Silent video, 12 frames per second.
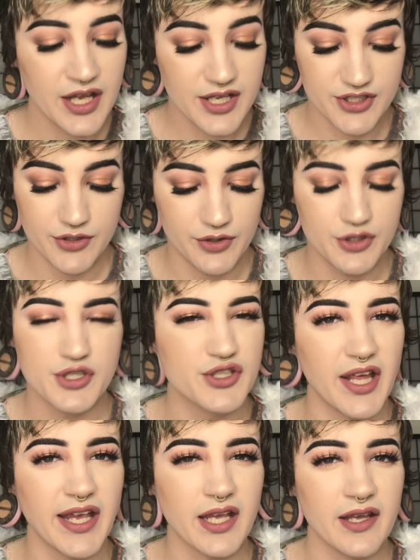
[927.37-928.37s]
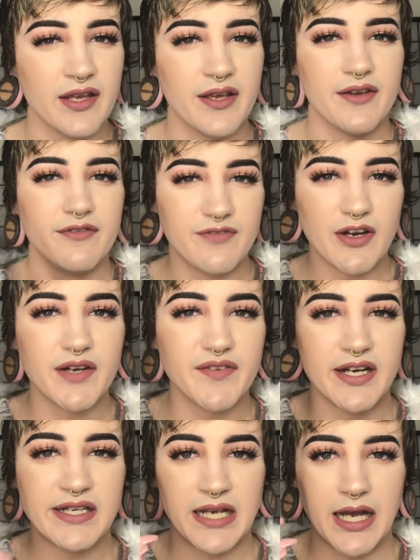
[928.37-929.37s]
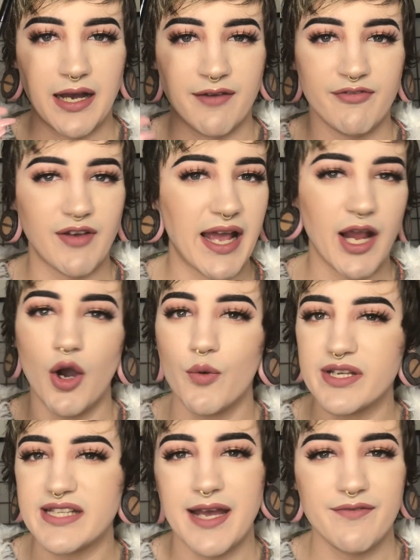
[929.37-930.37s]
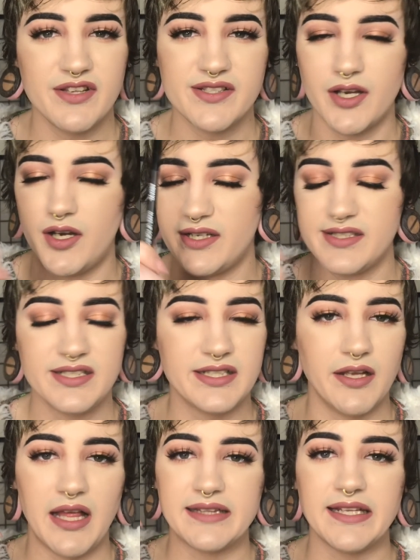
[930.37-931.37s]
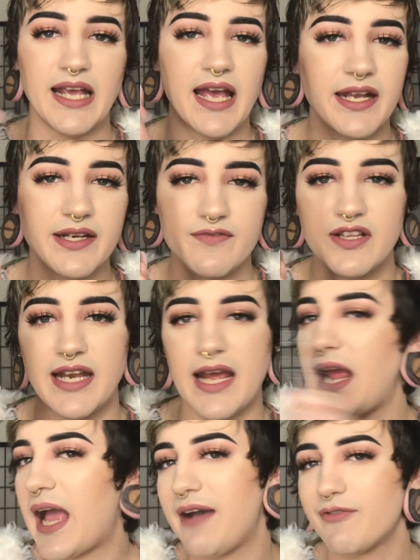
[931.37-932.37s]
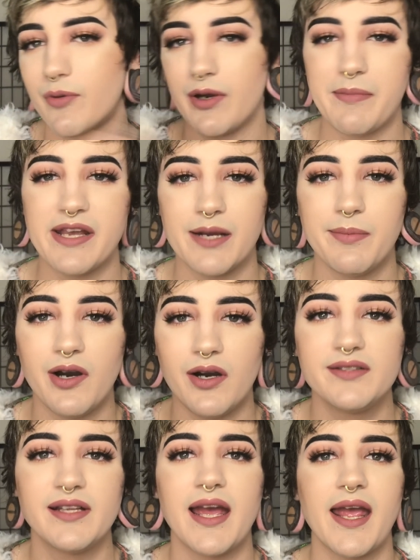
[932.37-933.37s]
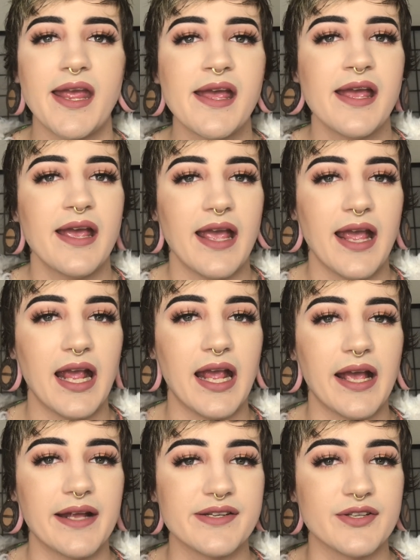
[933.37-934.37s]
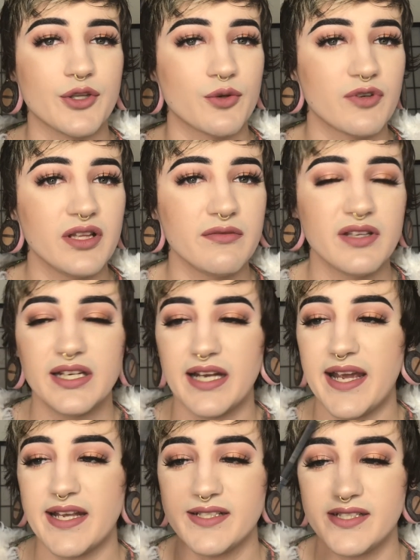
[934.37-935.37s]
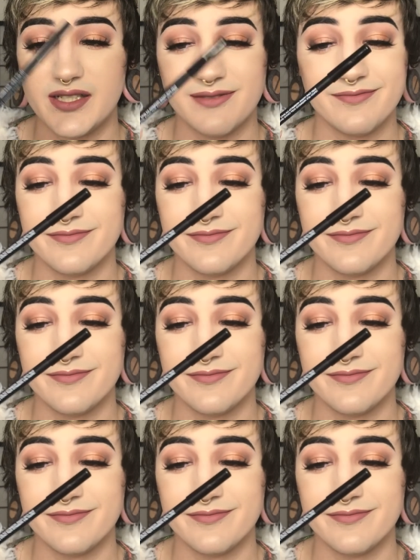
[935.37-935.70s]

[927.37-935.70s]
So they're just like very, very tough. I always have this on still at the end of the day after wearing makeup all day, and they're really, really nice.